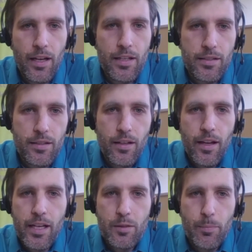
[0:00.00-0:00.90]
is
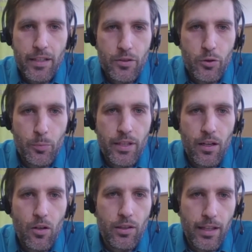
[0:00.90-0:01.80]
expected to be
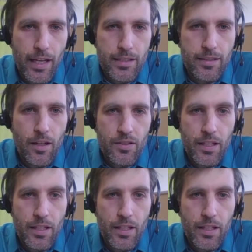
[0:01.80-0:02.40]
a lot less